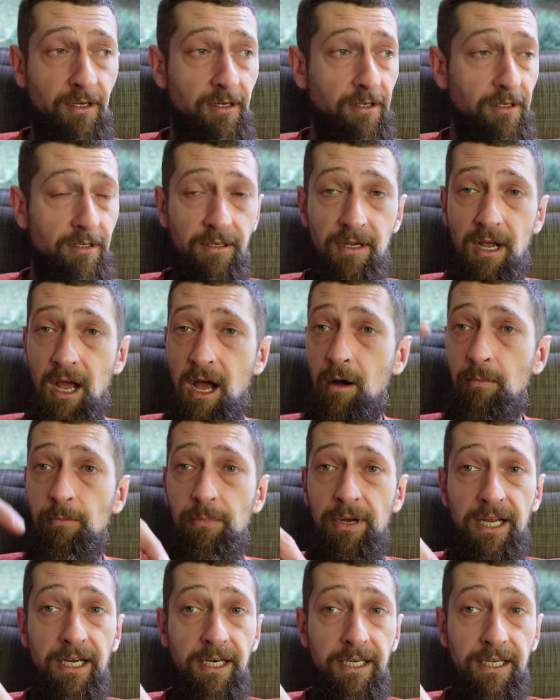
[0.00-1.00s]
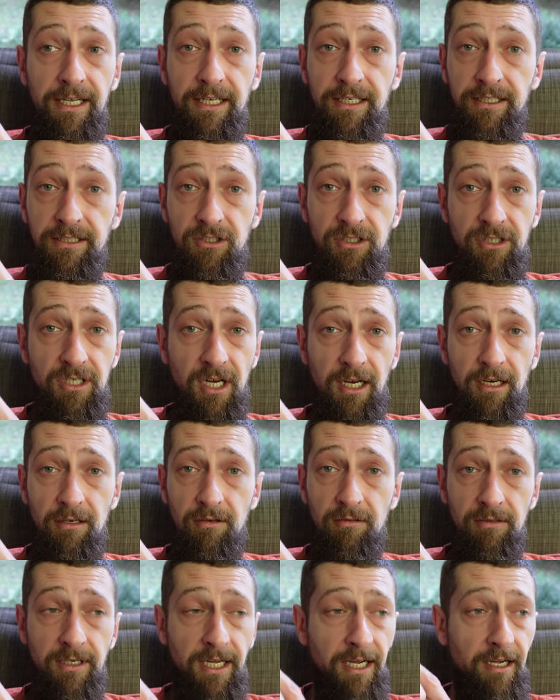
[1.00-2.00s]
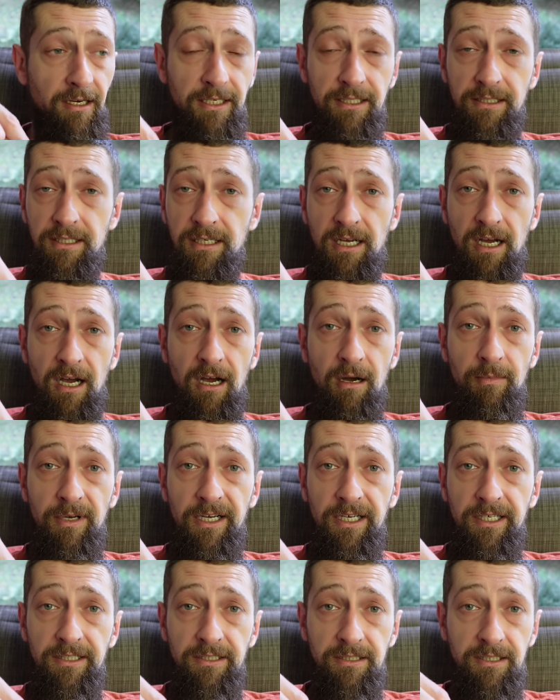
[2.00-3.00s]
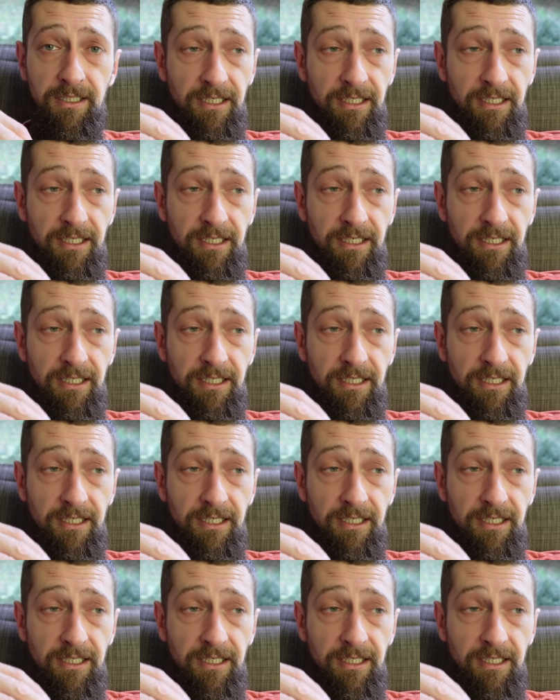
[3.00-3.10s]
Uh, I'll pin his channel down in the comments.